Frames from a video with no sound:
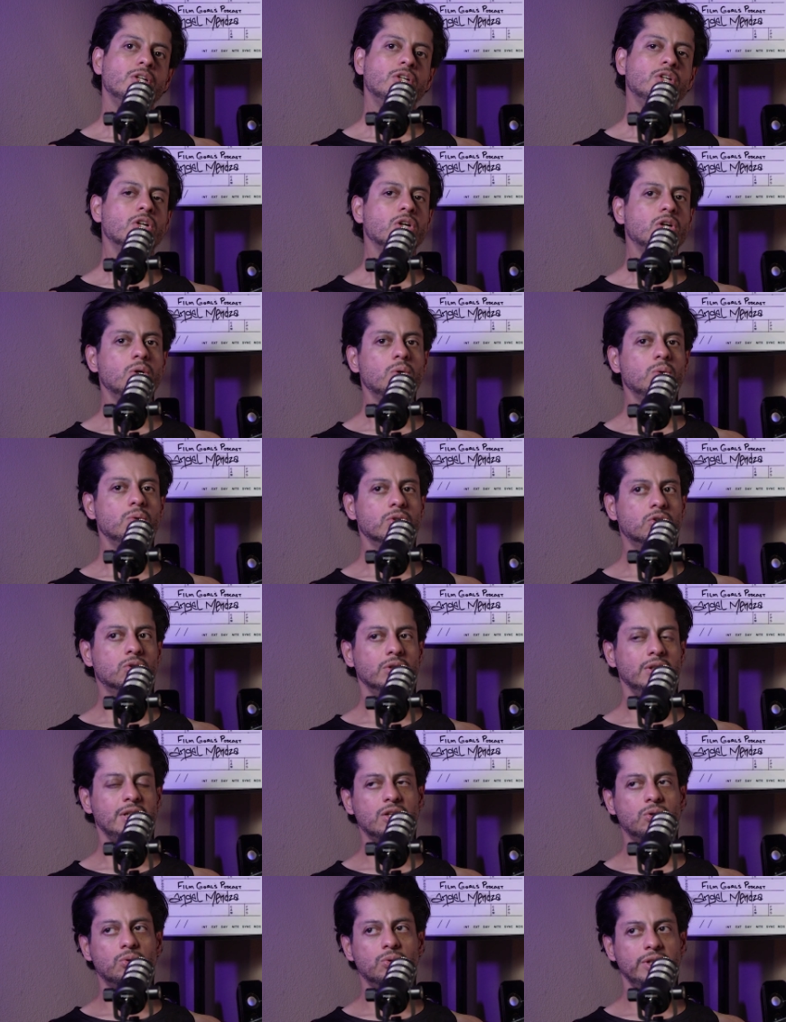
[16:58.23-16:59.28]
No,
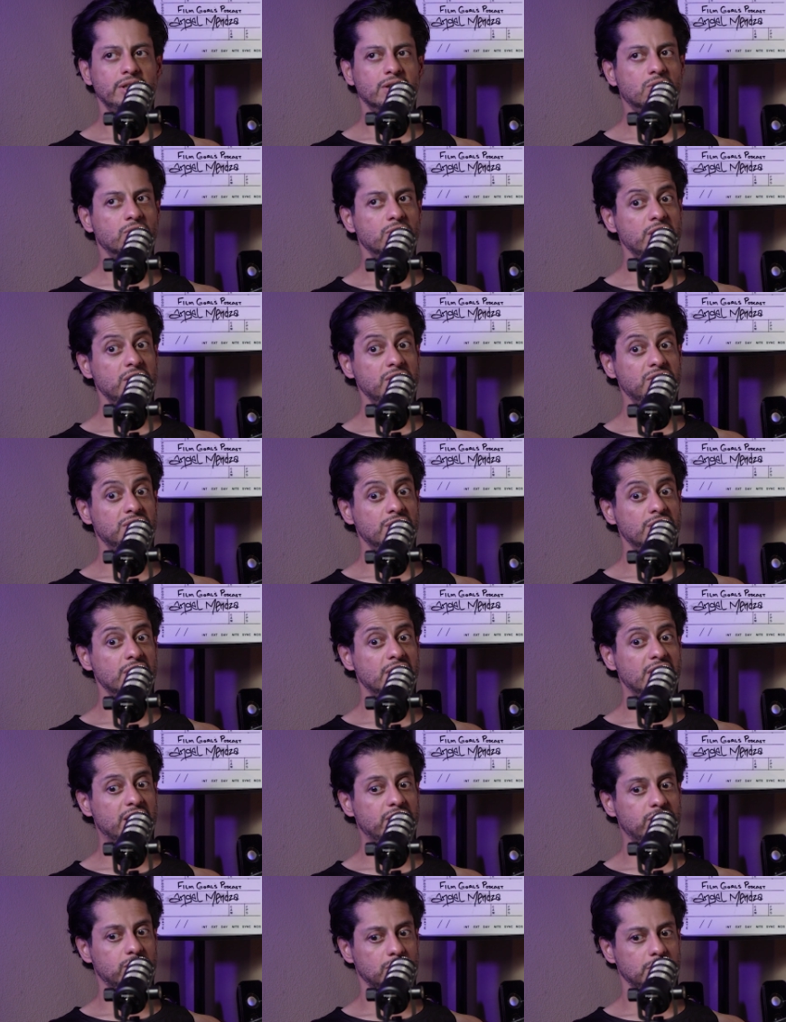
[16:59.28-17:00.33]
not coordinator. Coordinator is another
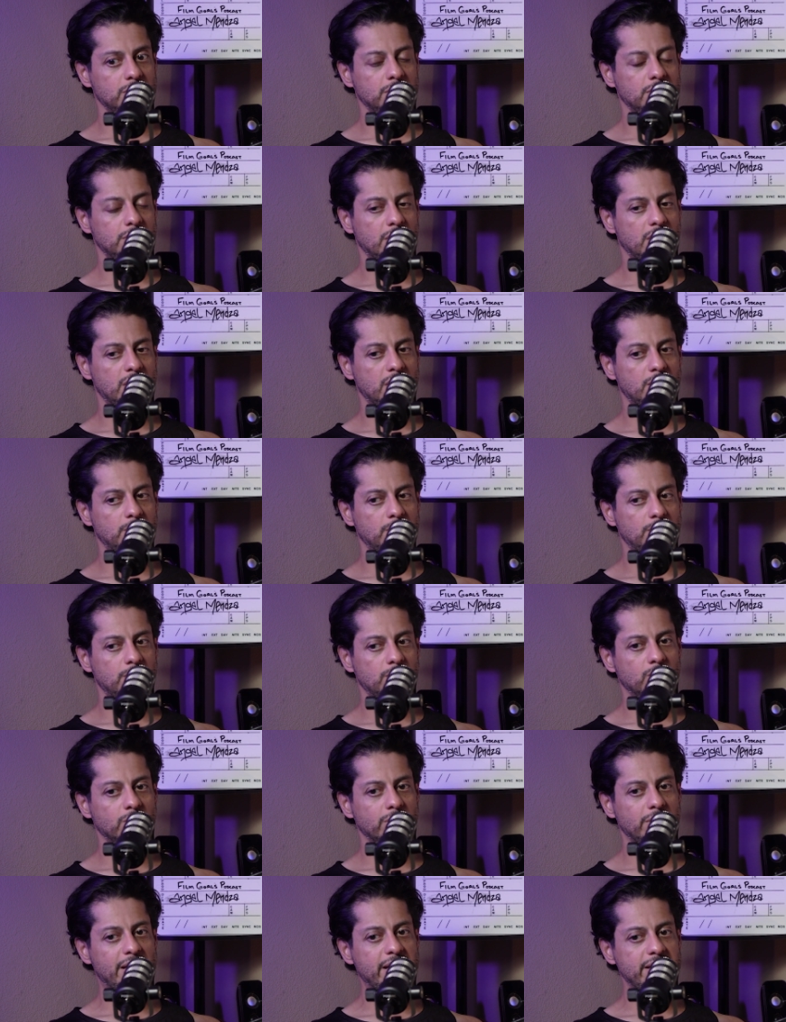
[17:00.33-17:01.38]
level.
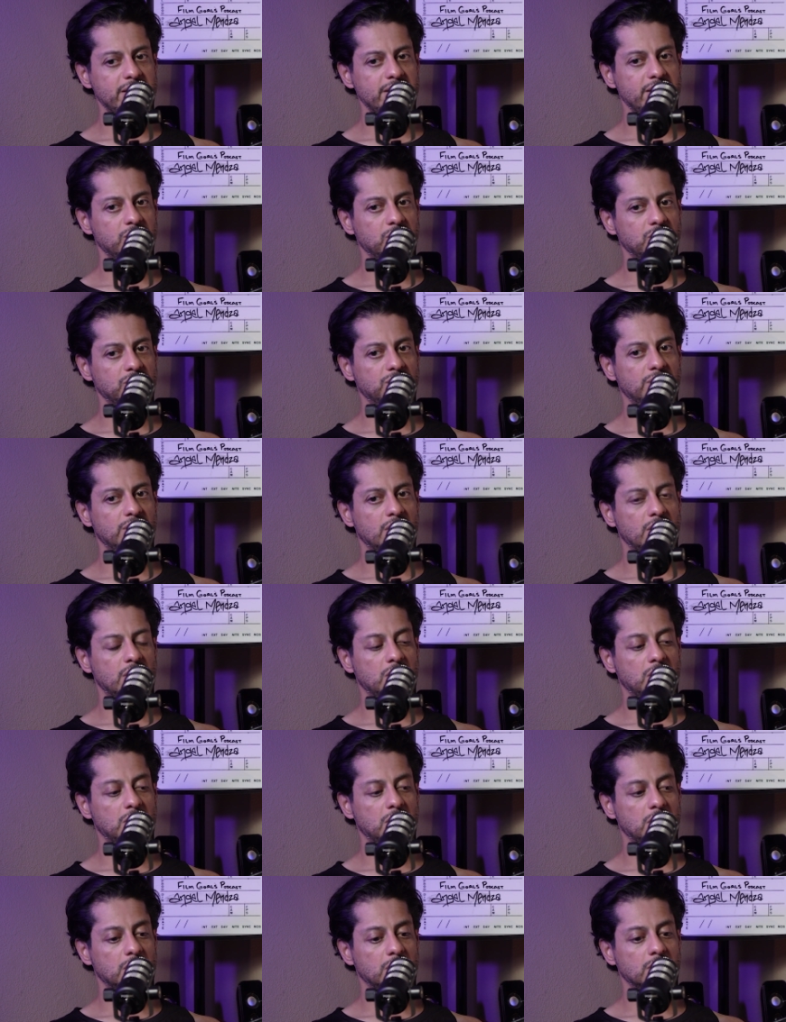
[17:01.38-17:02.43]
What I did is
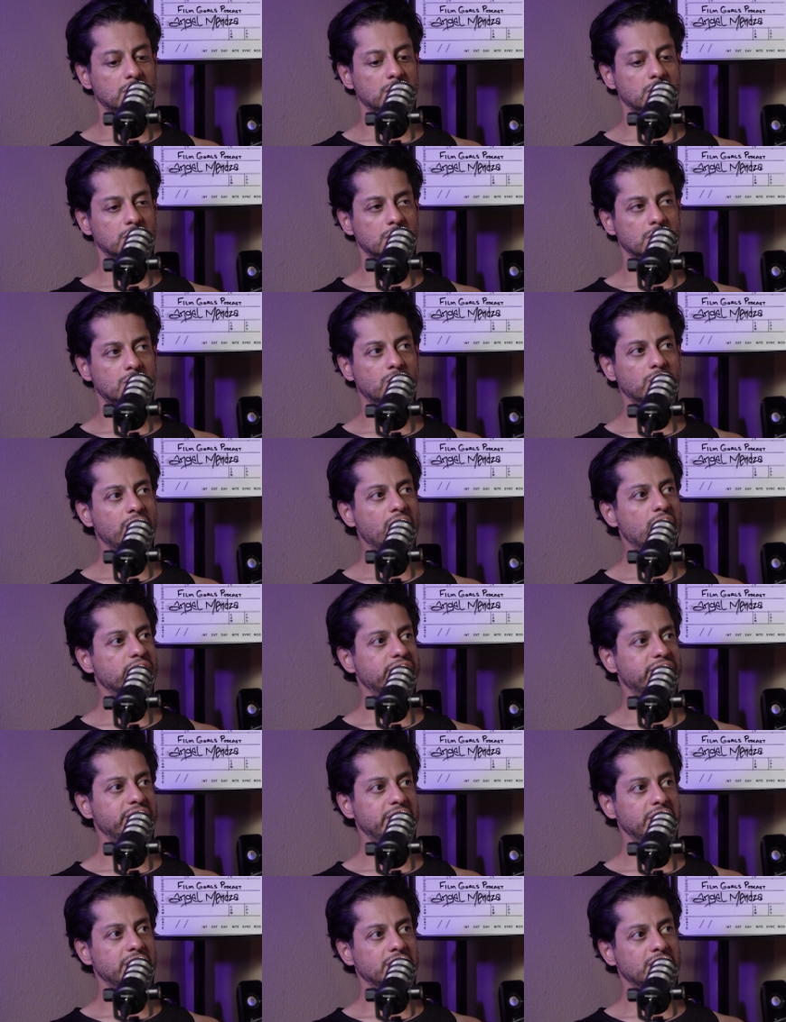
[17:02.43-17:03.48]

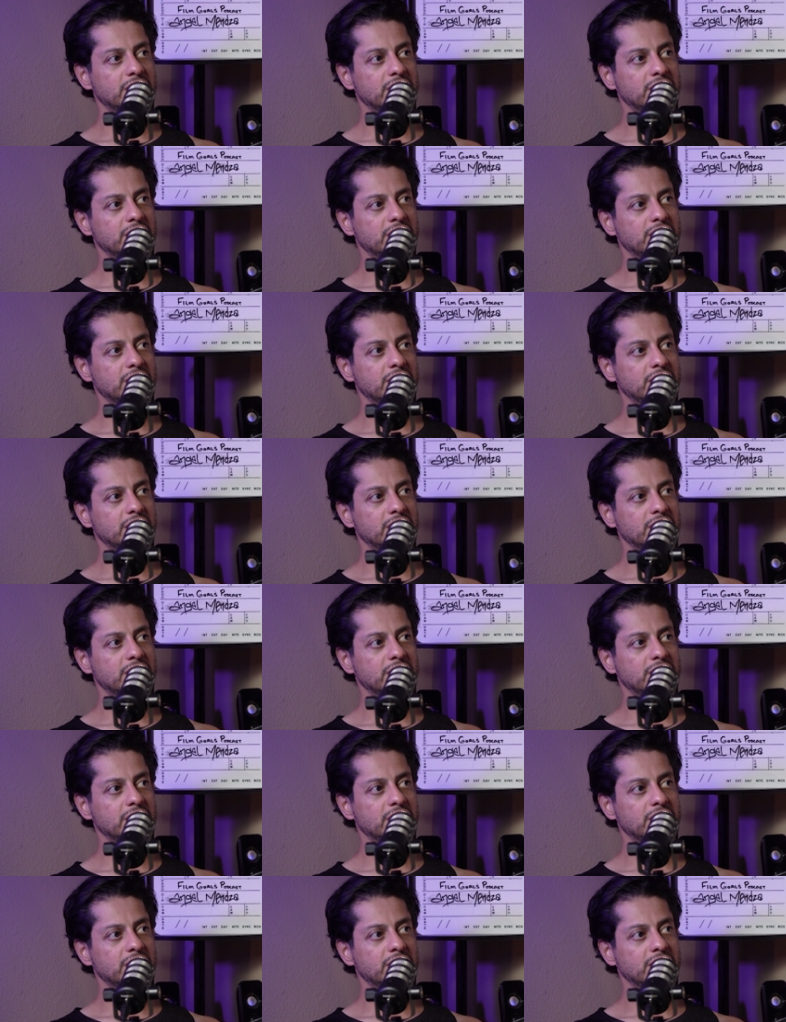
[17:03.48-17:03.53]
choreography.